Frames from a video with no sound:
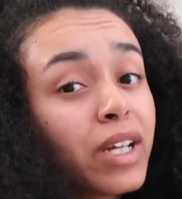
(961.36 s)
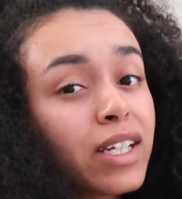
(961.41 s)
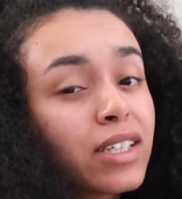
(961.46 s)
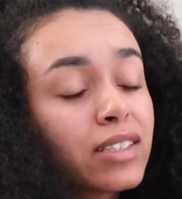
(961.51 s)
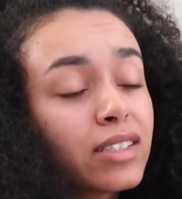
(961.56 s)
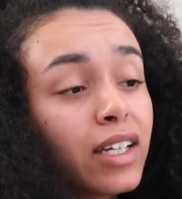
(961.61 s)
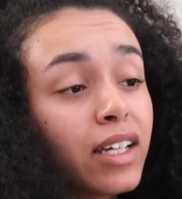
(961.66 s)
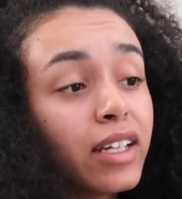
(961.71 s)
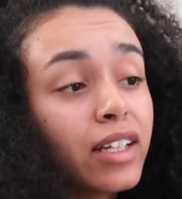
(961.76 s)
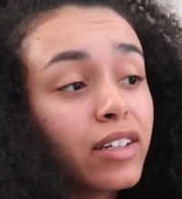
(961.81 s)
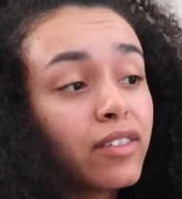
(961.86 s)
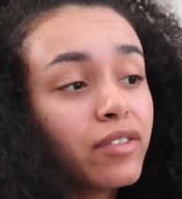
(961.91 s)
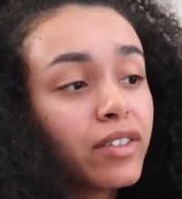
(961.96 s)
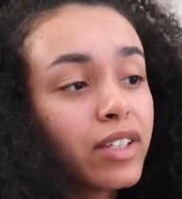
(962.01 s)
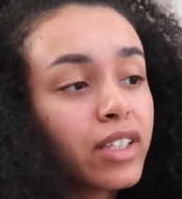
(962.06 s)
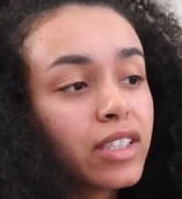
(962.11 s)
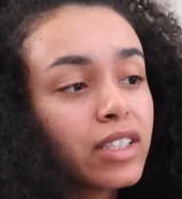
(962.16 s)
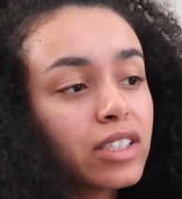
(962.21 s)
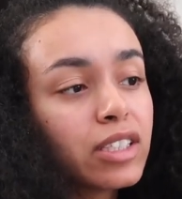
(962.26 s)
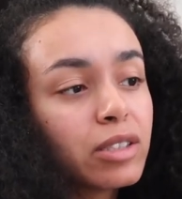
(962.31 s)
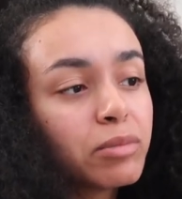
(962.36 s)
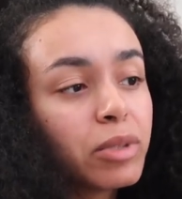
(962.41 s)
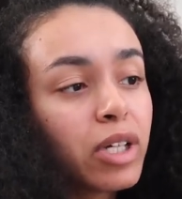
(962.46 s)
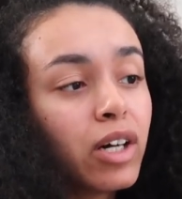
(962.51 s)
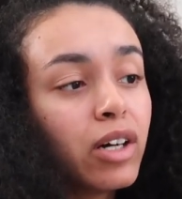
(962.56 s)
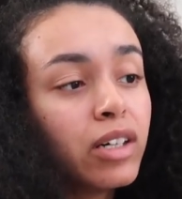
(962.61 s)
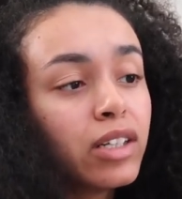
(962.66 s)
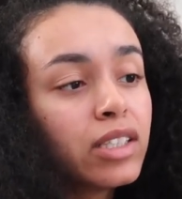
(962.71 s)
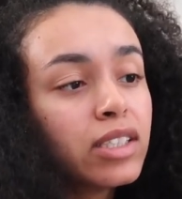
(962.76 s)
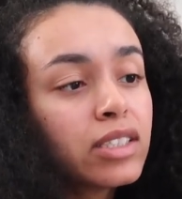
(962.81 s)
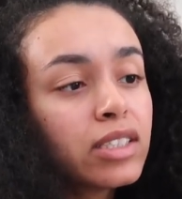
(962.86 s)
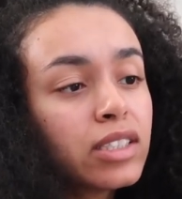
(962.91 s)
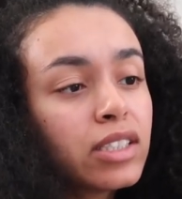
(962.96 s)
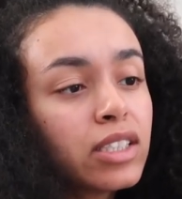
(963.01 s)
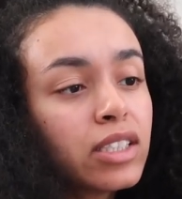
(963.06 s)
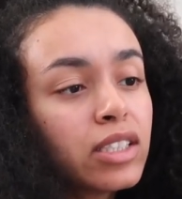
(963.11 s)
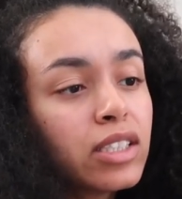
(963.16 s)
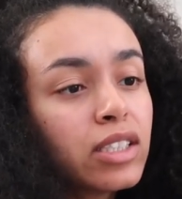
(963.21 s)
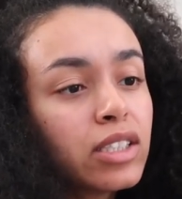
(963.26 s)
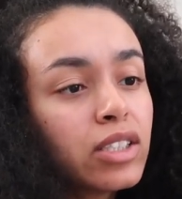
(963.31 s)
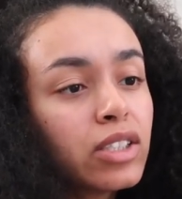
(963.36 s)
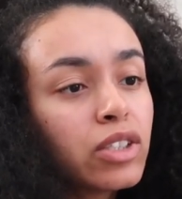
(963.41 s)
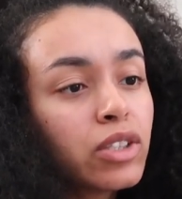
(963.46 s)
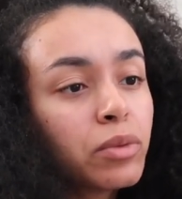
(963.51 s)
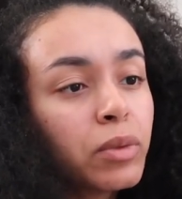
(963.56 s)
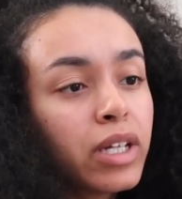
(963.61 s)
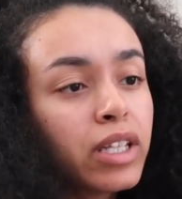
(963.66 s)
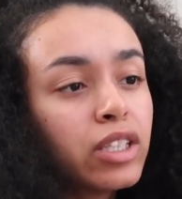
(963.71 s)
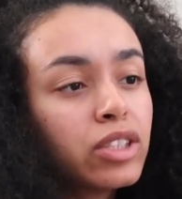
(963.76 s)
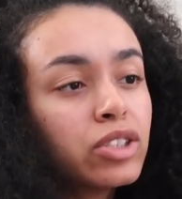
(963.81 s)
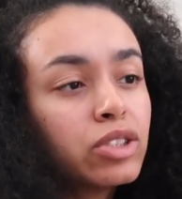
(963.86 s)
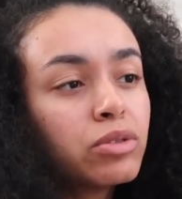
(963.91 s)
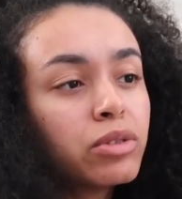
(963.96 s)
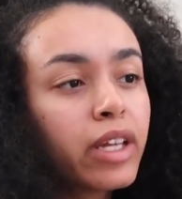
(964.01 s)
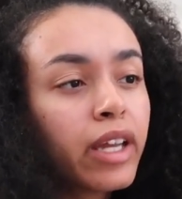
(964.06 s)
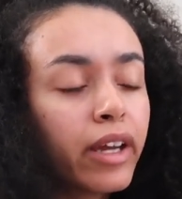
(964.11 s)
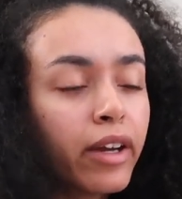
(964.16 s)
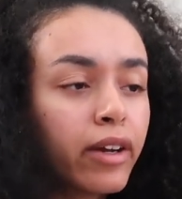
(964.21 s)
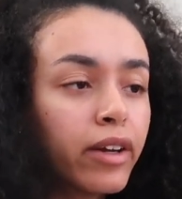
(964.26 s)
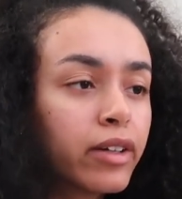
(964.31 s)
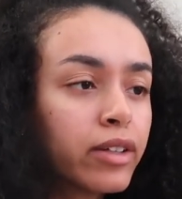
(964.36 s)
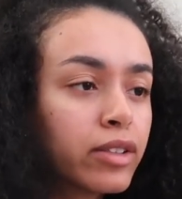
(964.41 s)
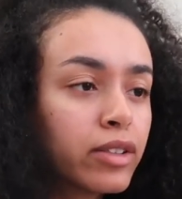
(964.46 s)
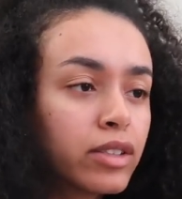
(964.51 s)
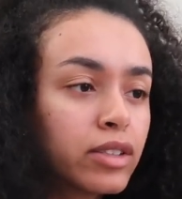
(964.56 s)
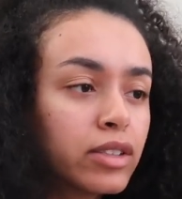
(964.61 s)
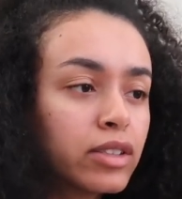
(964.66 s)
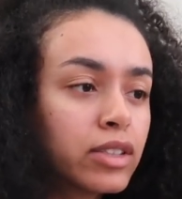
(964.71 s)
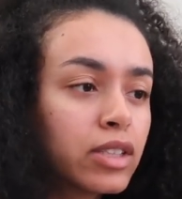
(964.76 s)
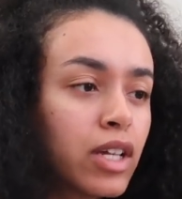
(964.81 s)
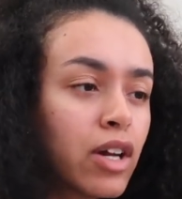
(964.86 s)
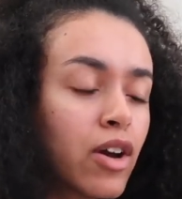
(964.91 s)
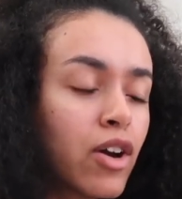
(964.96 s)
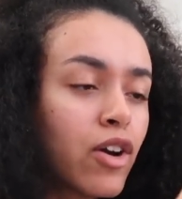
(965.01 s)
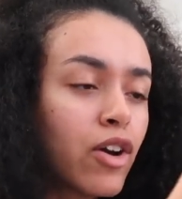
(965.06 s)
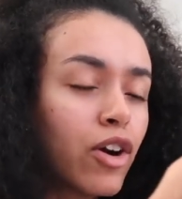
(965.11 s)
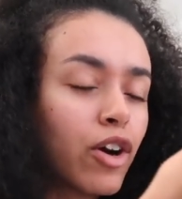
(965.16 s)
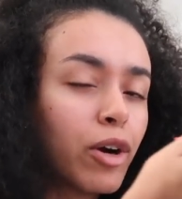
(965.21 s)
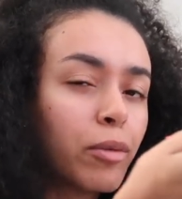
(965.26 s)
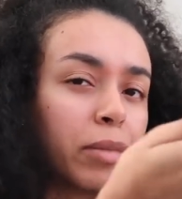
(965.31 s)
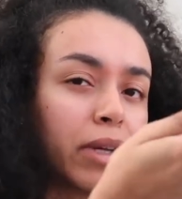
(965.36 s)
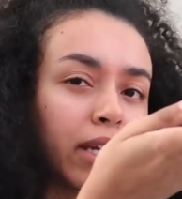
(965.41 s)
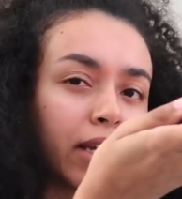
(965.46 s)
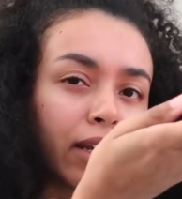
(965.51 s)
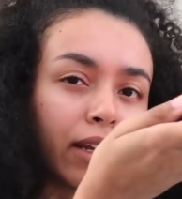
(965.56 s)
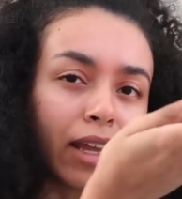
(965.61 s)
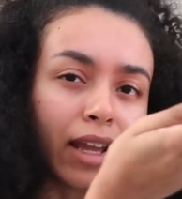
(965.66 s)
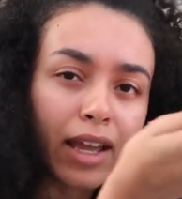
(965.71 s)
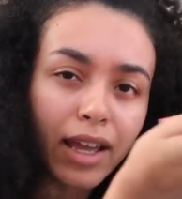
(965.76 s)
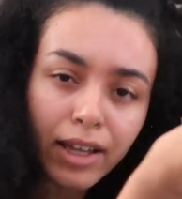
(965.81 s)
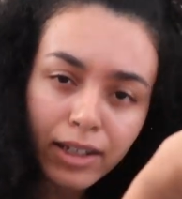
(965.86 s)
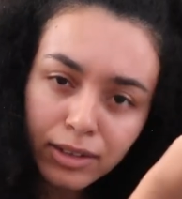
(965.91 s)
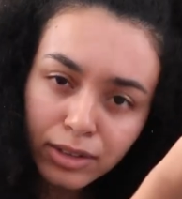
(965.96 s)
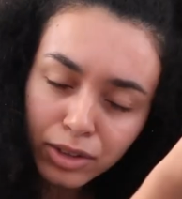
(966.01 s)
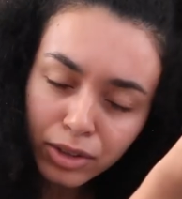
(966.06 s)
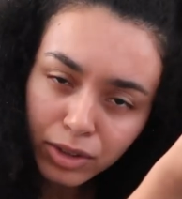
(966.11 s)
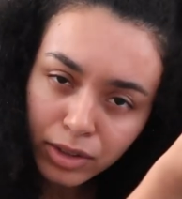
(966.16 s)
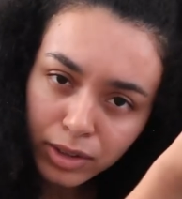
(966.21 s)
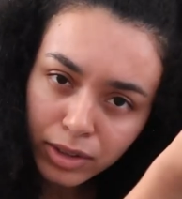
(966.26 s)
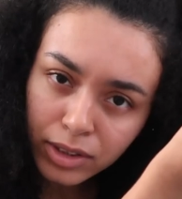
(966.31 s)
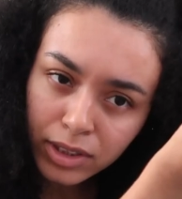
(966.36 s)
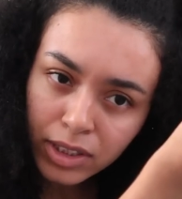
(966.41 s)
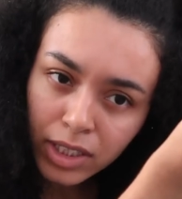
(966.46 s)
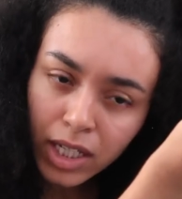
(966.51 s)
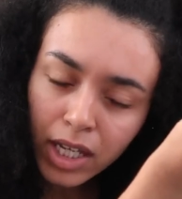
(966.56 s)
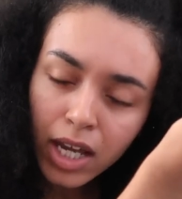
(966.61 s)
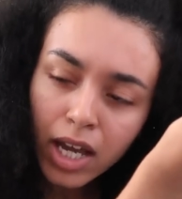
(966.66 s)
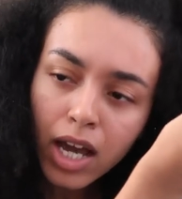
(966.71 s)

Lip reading: excited for this, but honestly, the way the two characters are being handled,